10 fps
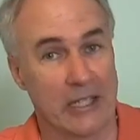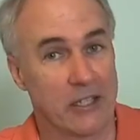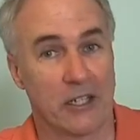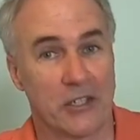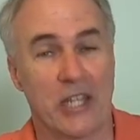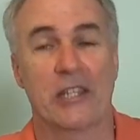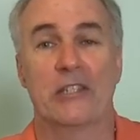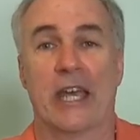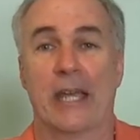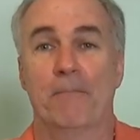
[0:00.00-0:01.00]
that's going to stay the
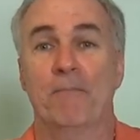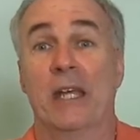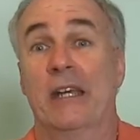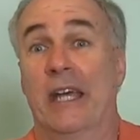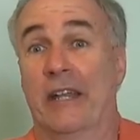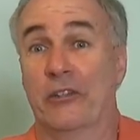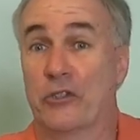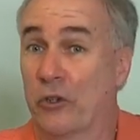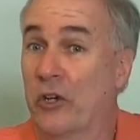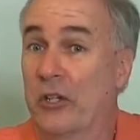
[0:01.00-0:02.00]
same. And there's
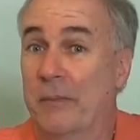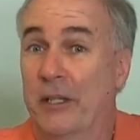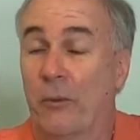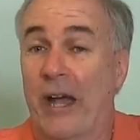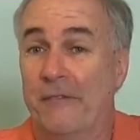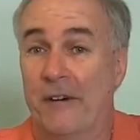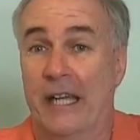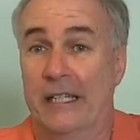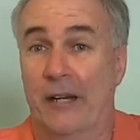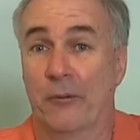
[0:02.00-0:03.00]
still going to be a
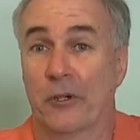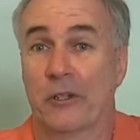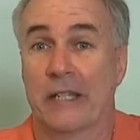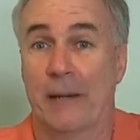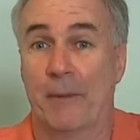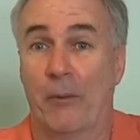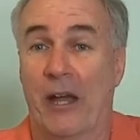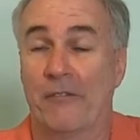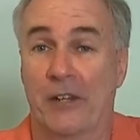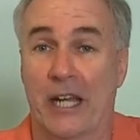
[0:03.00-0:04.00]
Wi-Fi network that my
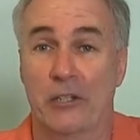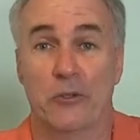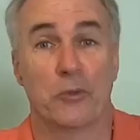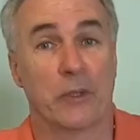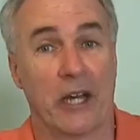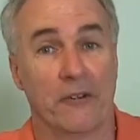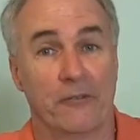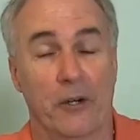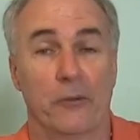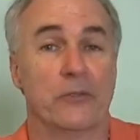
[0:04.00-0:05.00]
wife and I use with our
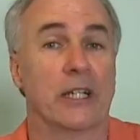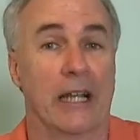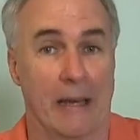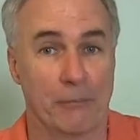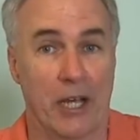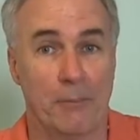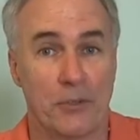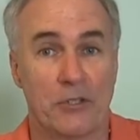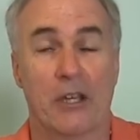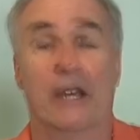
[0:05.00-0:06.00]
phones and
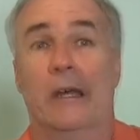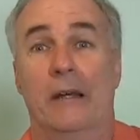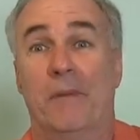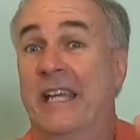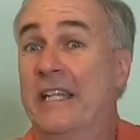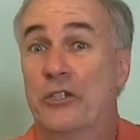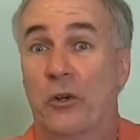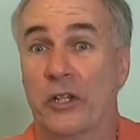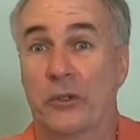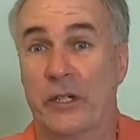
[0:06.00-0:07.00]
laptops. My kids
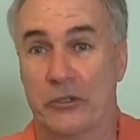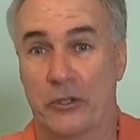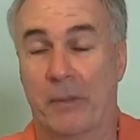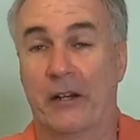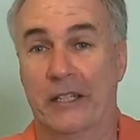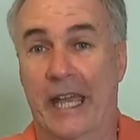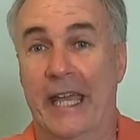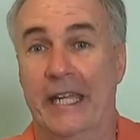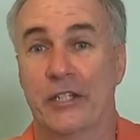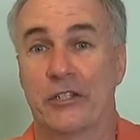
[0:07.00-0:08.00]
are only three years apart in
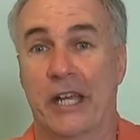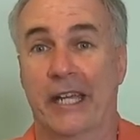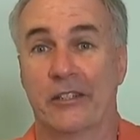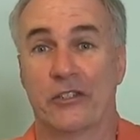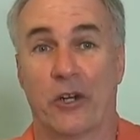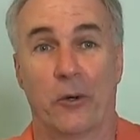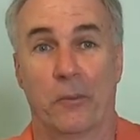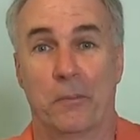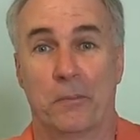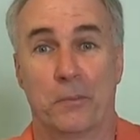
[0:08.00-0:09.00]
age, and
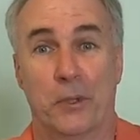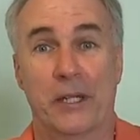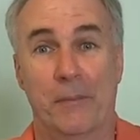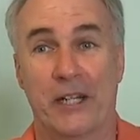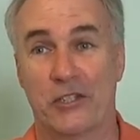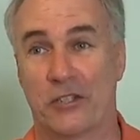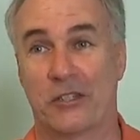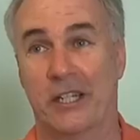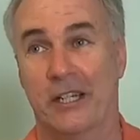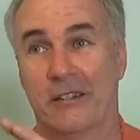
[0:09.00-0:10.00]
so pretty much
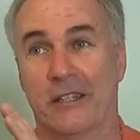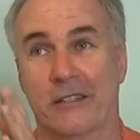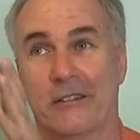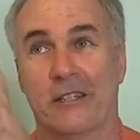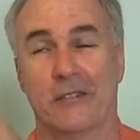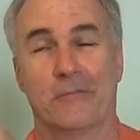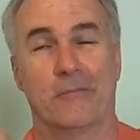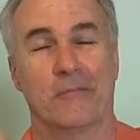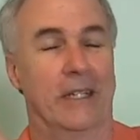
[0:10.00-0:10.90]
the, the, the